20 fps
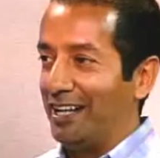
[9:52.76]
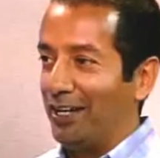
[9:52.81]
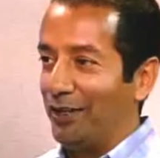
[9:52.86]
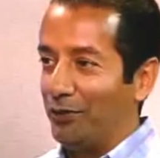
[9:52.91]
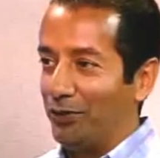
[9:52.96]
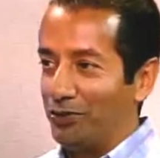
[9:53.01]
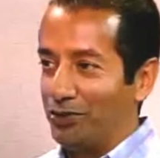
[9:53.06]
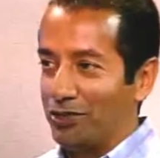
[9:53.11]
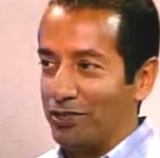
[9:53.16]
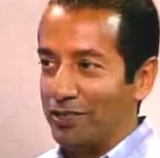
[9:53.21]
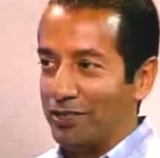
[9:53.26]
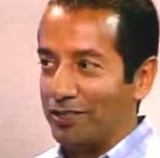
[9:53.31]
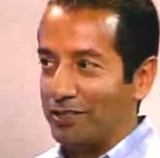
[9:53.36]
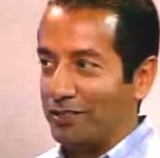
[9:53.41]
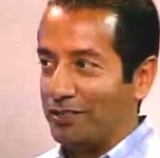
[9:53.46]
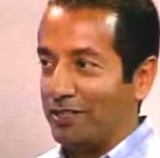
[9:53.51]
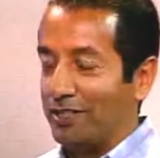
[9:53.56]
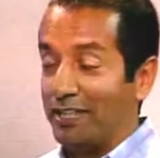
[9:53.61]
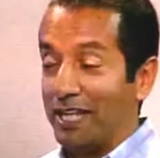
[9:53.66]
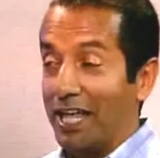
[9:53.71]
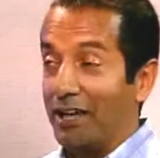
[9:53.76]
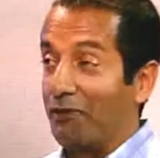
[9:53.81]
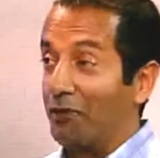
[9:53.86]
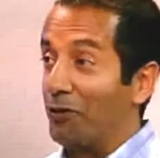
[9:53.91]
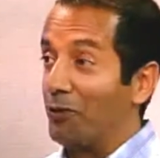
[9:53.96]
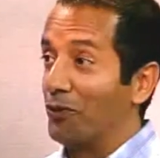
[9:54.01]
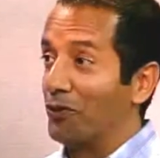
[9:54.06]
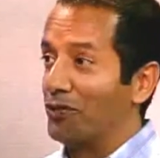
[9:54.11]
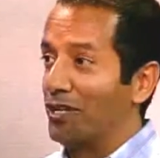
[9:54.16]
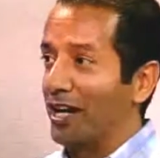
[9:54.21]
which is a lot of what
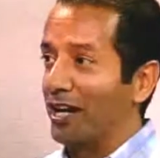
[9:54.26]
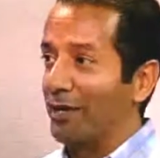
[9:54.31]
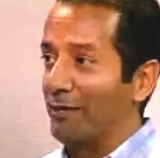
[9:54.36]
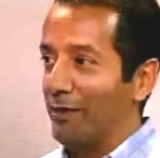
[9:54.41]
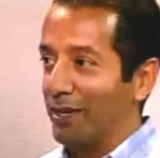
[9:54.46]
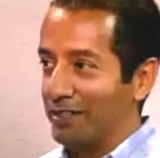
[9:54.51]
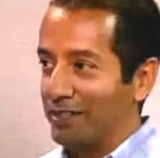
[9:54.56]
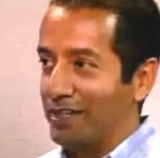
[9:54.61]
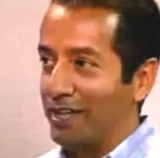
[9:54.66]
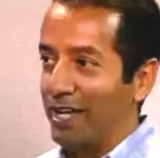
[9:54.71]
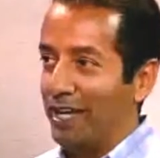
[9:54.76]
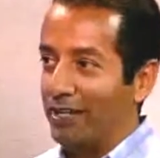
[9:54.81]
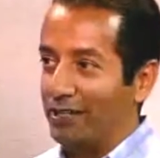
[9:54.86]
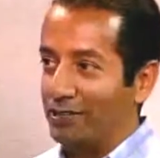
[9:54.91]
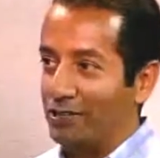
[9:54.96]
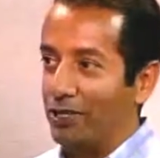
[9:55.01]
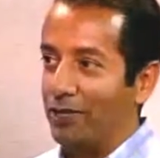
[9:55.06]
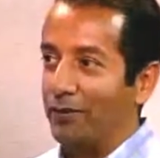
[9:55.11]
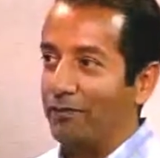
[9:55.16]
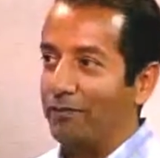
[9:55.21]
we were talking about today. So.